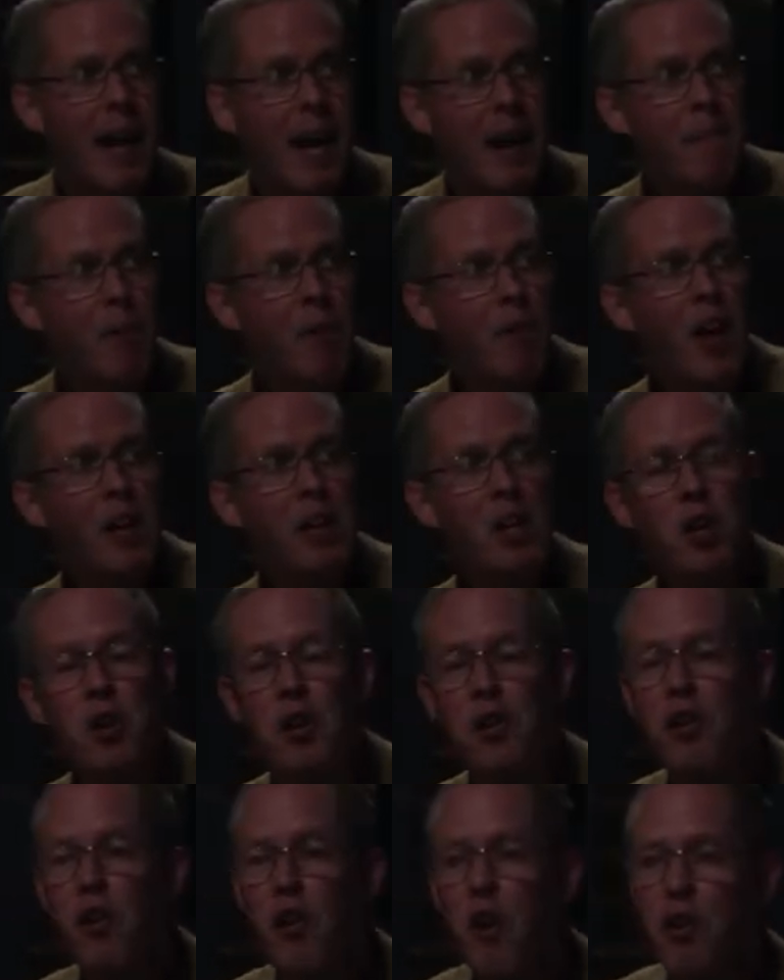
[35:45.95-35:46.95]
Amber Rudd
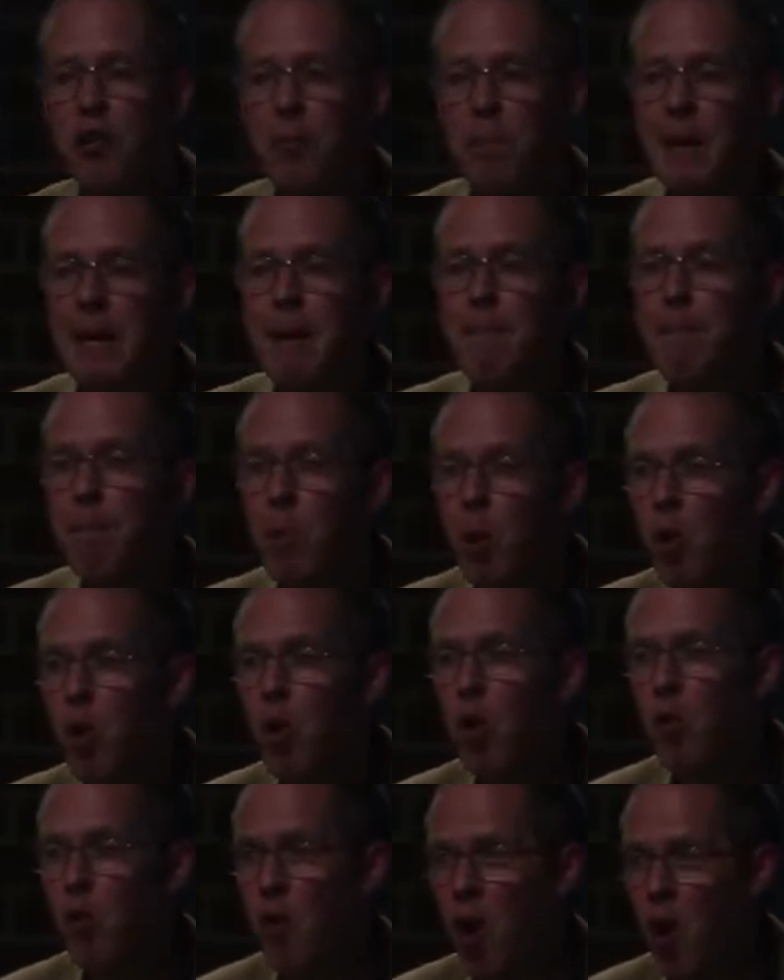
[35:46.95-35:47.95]
could not be
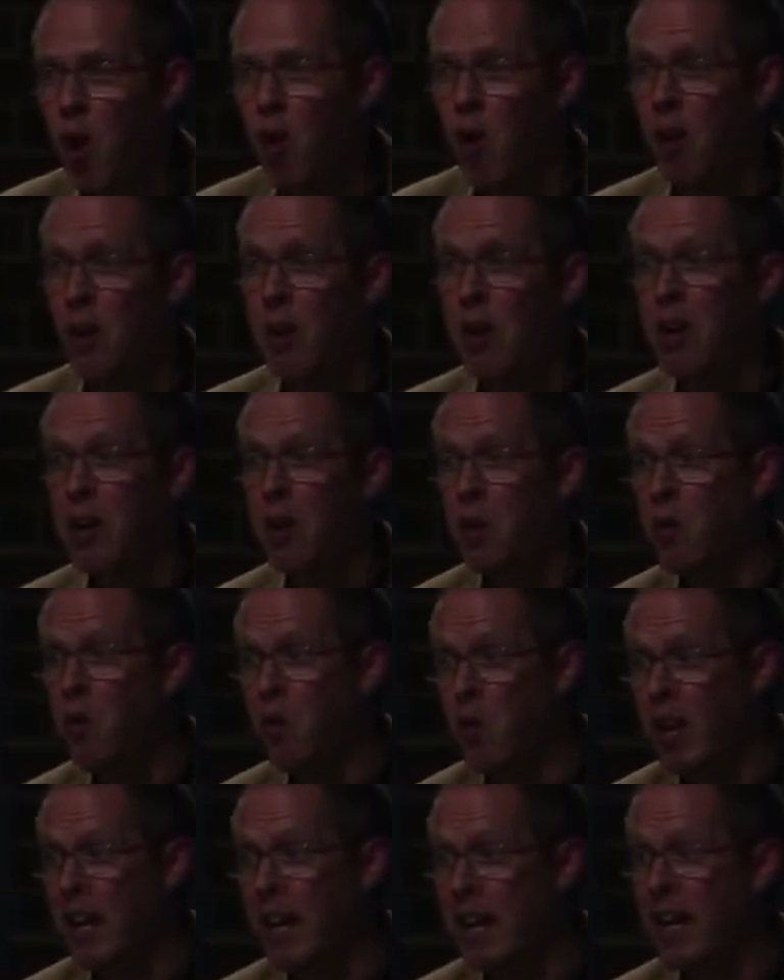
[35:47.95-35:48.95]
more wrong,
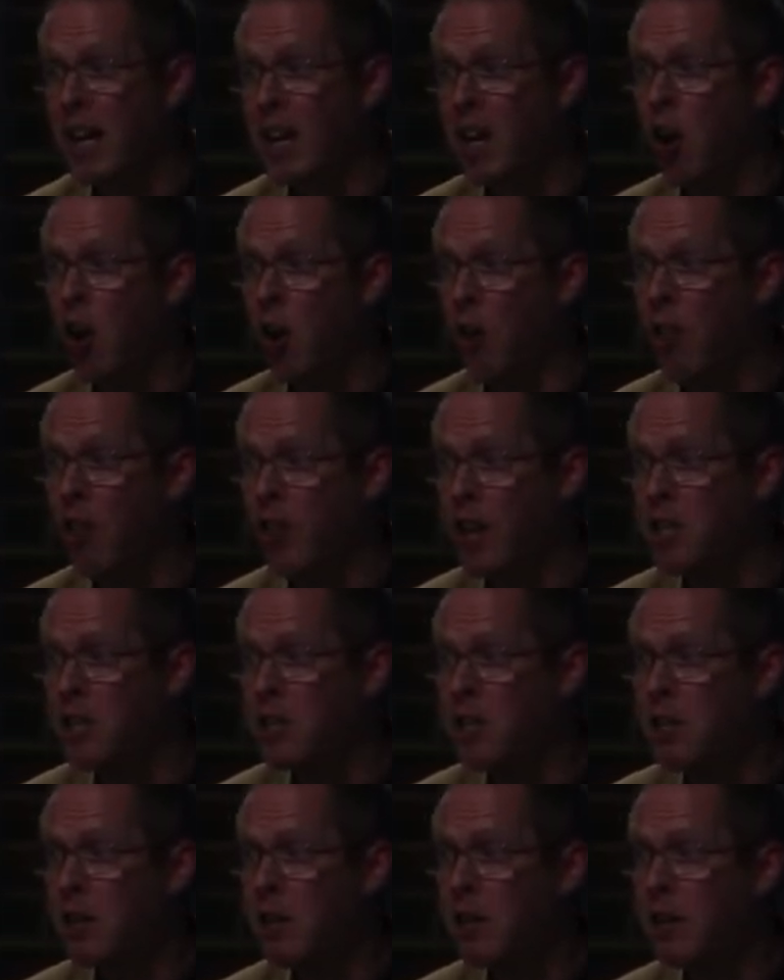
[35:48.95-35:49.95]
really, on
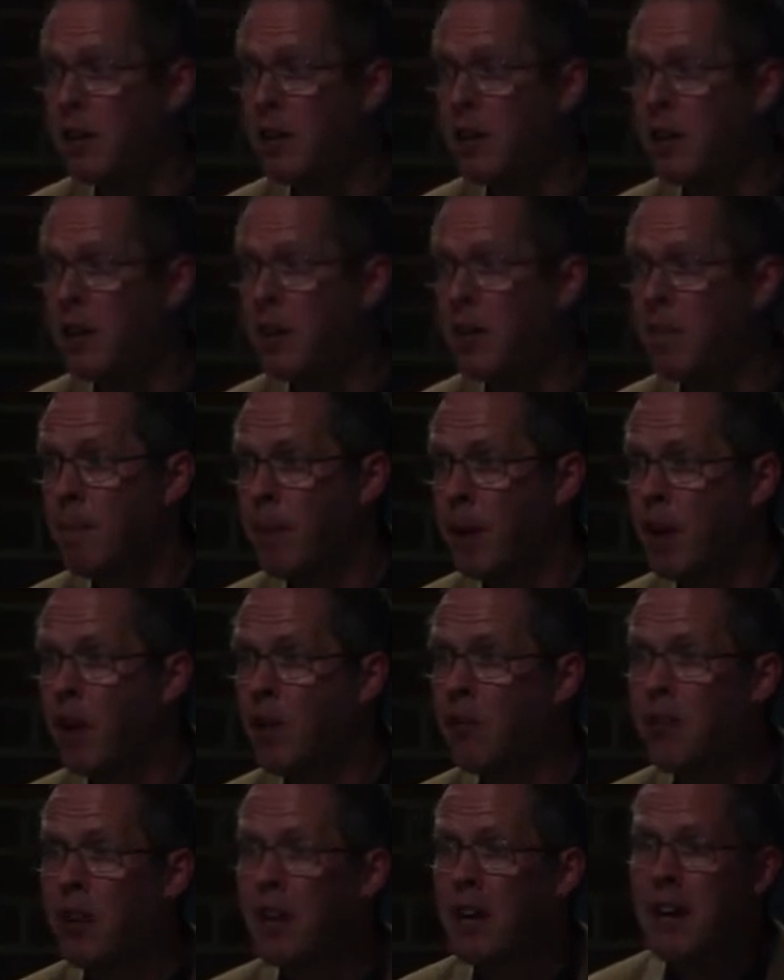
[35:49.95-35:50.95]
this,
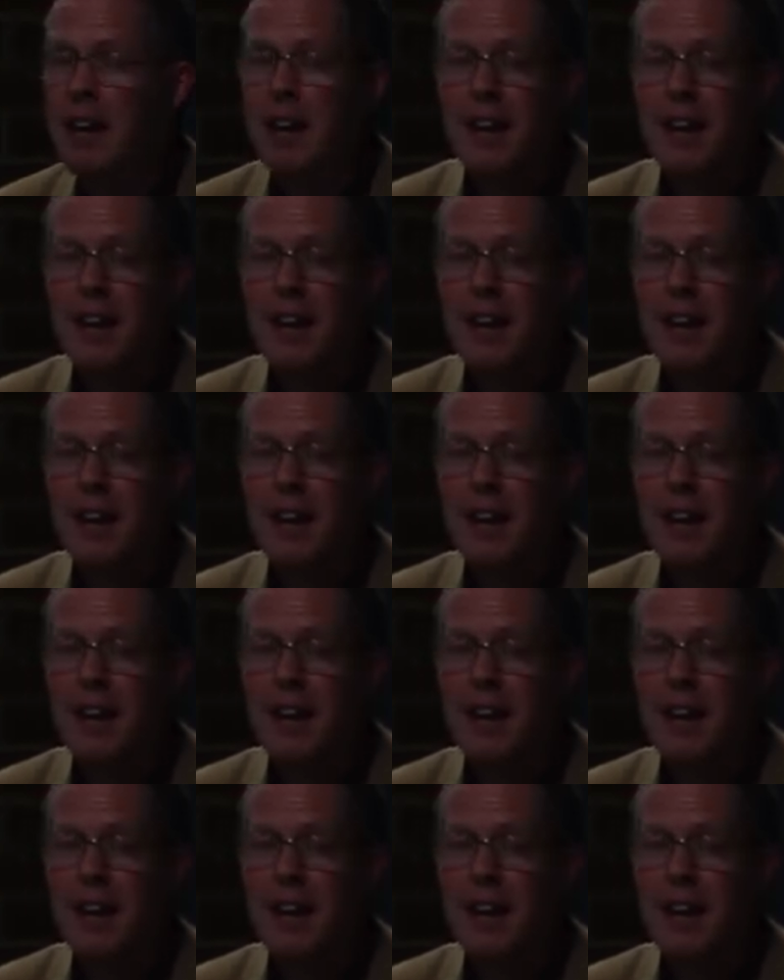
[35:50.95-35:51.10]
because